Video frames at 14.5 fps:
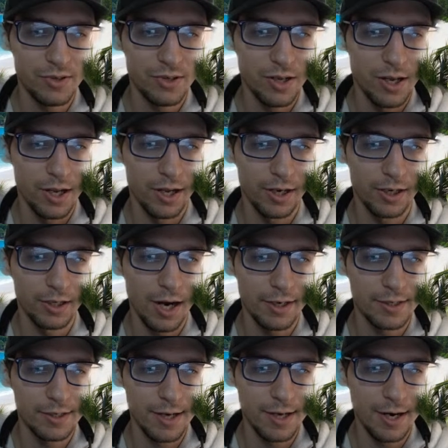And I
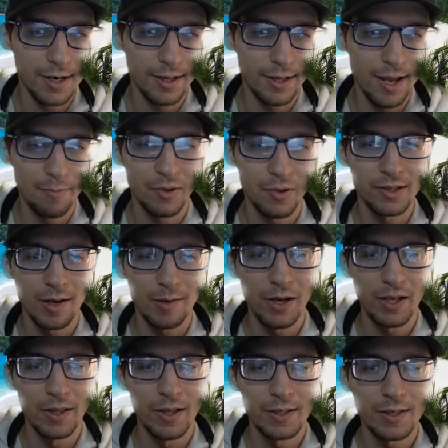decided that because I made
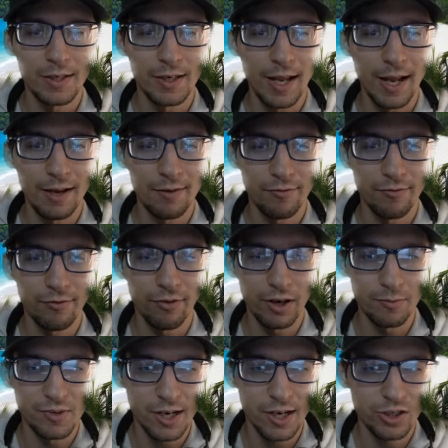this an 8-frame
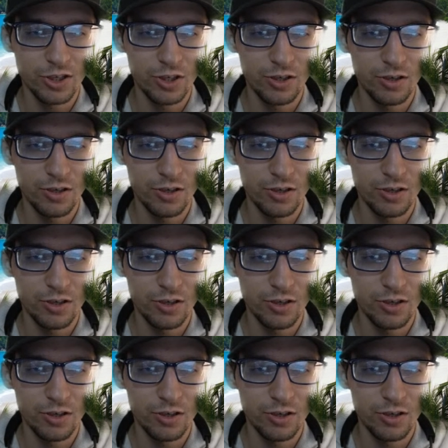section.